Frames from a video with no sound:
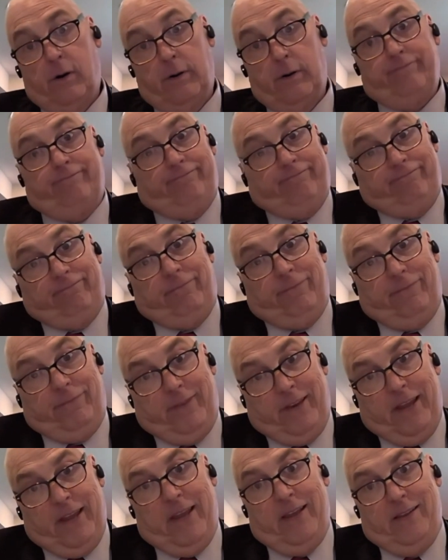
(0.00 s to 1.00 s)
or
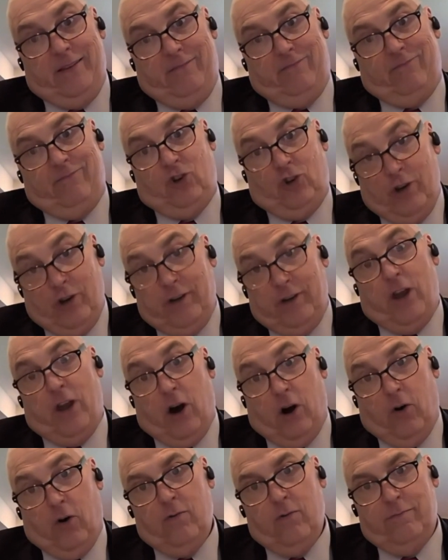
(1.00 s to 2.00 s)
he should
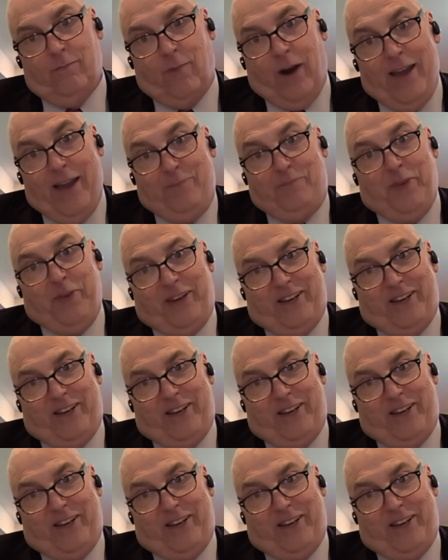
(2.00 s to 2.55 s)
know, right?